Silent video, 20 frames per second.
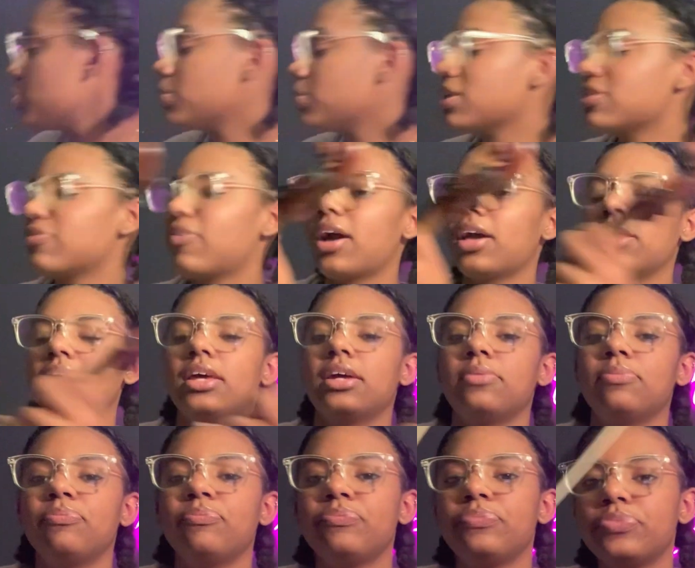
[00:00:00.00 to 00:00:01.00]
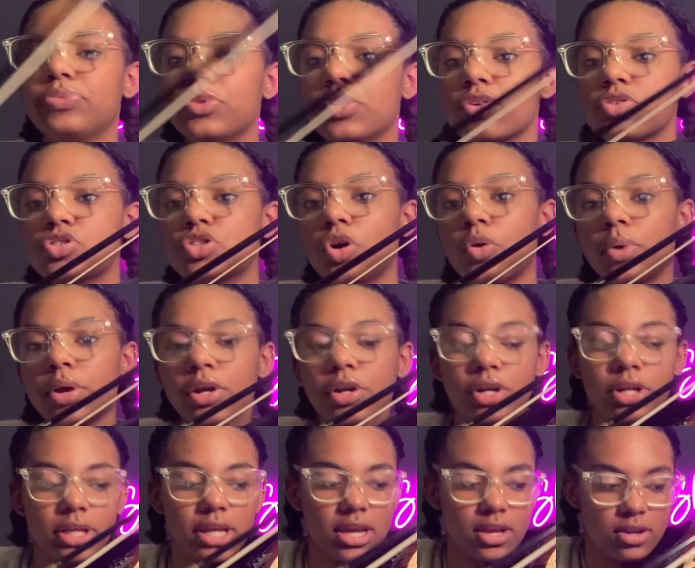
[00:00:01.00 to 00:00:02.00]
play the violin, there's no way you're
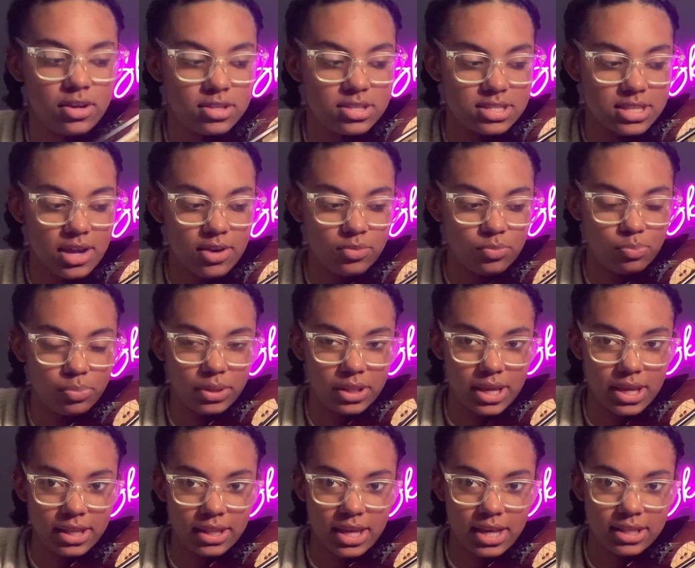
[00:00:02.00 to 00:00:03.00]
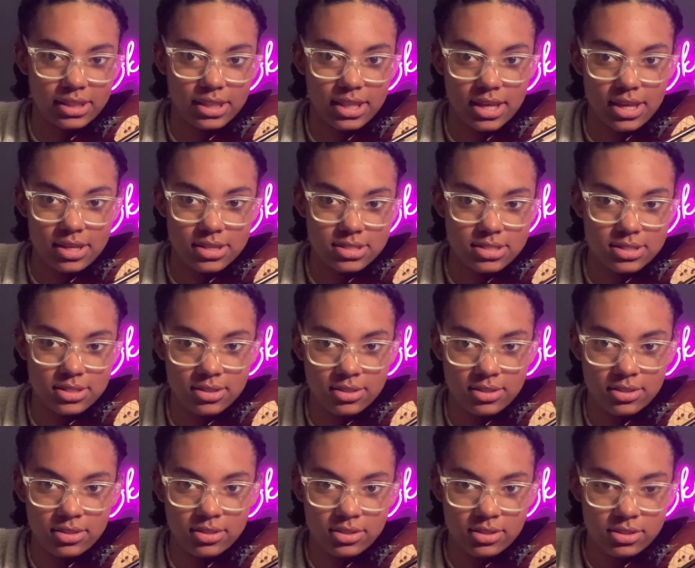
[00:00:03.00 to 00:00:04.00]
going to get good sound playing like this.
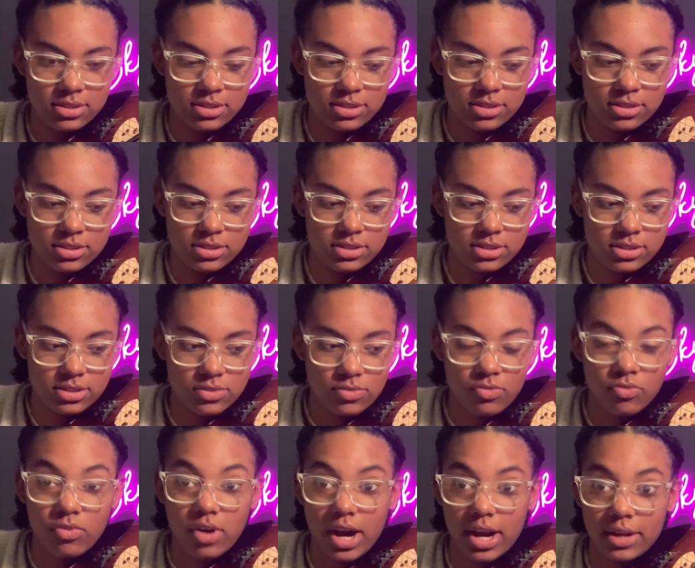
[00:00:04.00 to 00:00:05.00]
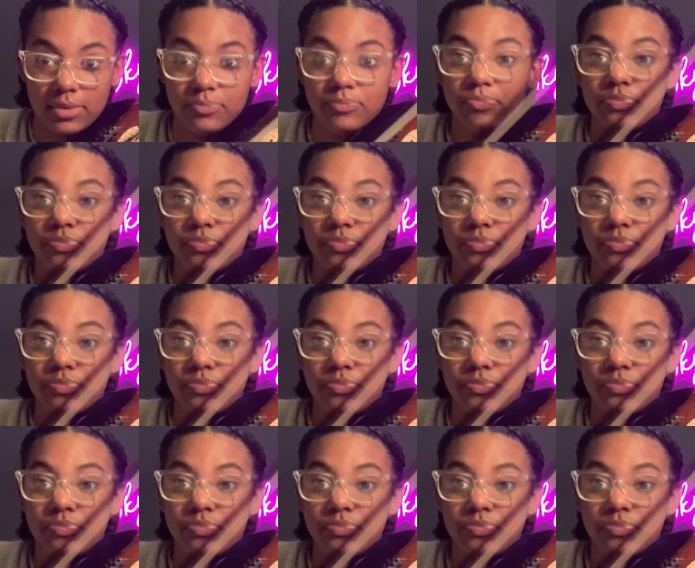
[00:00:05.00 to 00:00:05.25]
Right.